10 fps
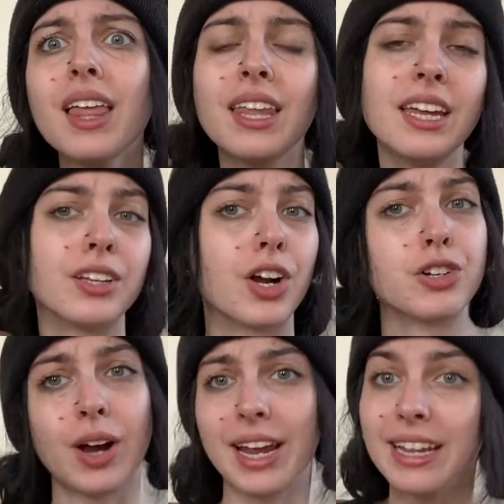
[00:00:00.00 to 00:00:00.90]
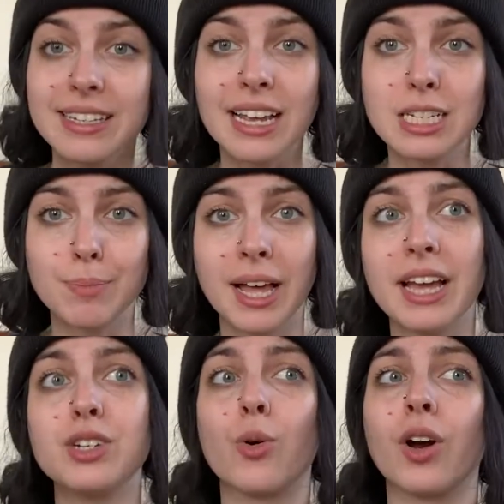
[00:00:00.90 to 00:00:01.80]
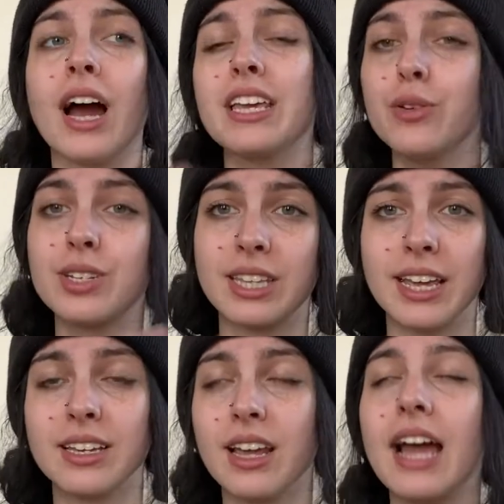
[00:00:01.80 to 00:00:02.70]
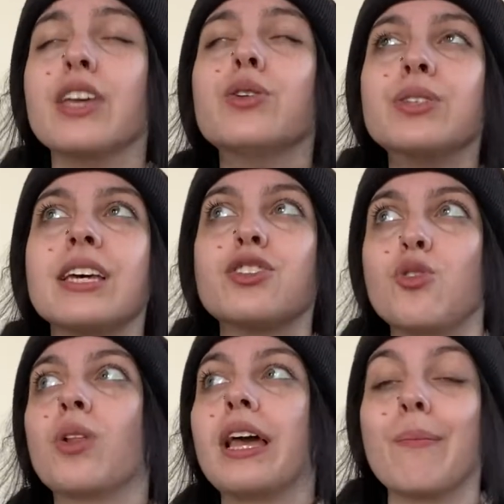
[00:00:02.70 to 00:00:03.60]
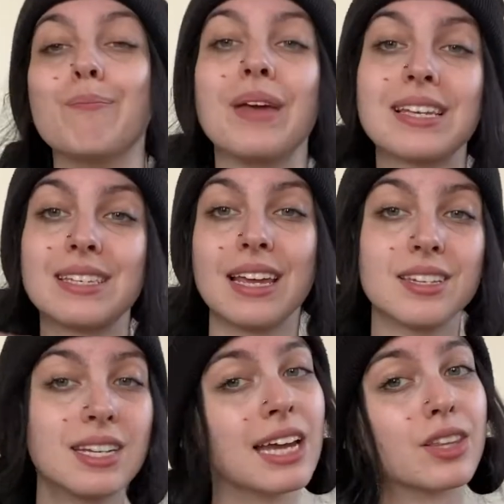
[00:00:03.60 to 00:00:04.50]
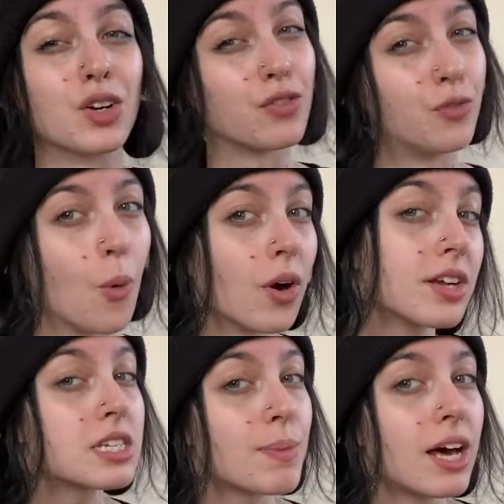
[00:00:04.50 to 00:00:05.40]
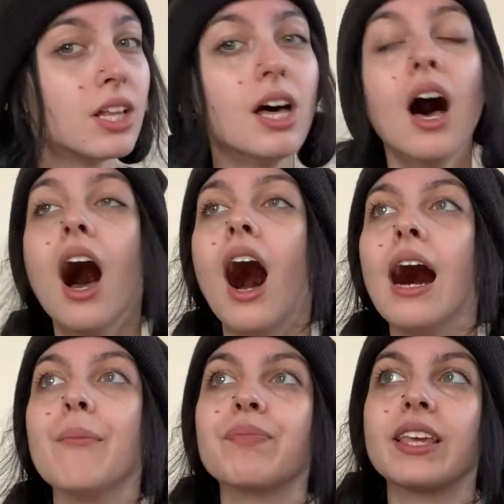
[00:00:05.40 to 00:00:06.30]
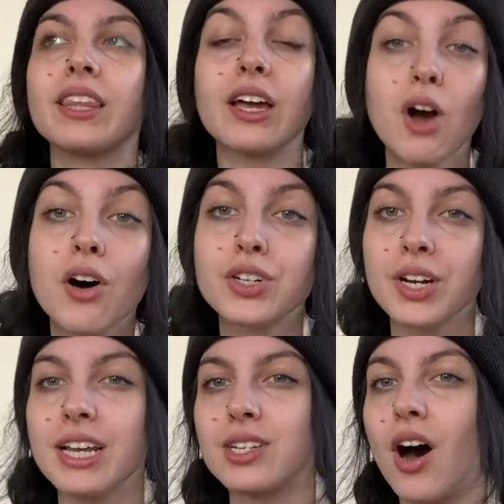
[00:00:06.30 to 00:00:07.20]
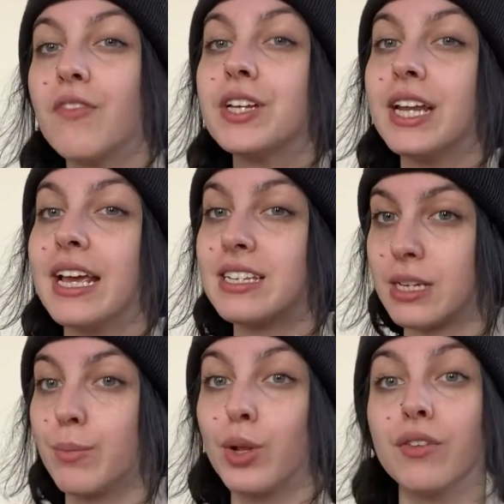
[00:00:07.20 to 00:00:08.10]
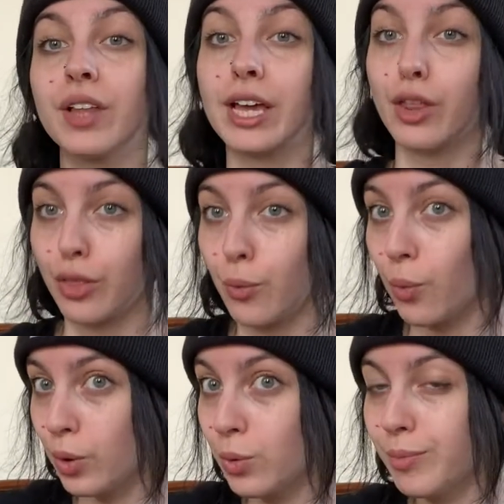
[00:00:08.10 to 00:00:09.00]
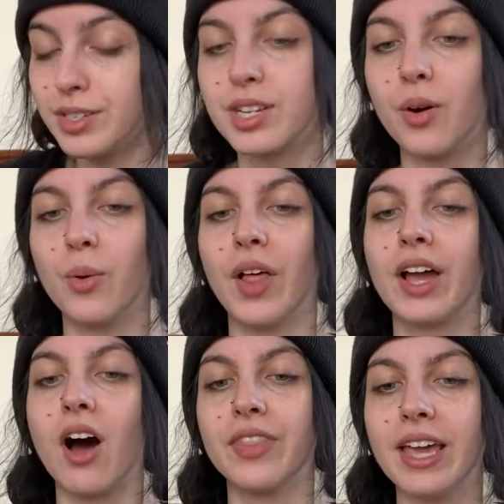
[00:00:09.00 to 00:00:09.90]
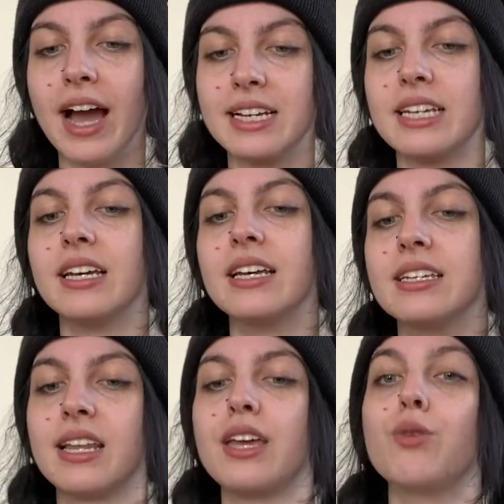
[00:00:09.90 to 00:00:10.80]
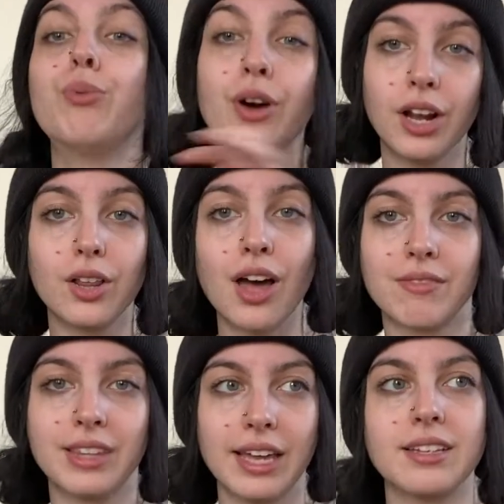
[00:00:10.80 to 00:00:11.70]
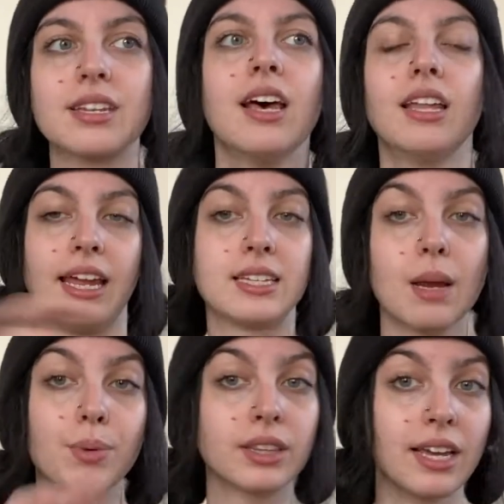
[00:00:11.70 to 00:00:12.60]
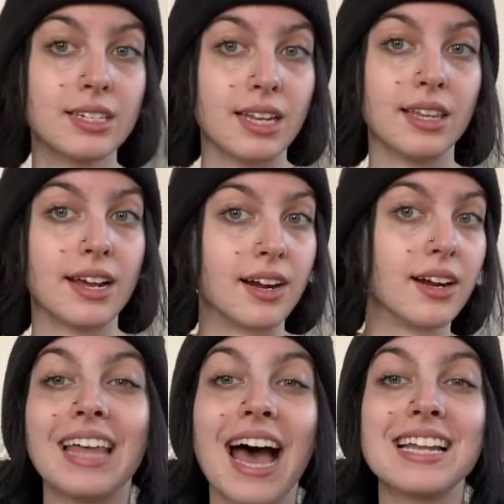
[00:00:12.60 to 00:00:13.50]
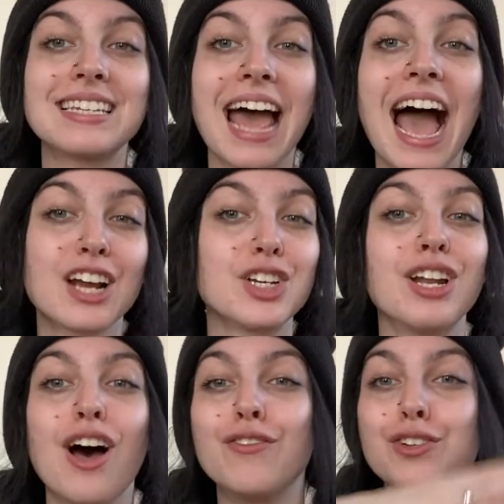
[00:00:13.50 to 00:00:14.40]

either a dry incense blend or I use thing I use it to like mix things together for a spell. Um, the cauldron is often a symbol of like the womb. So like the idea is that you put a lot of things like separate things in there. That action of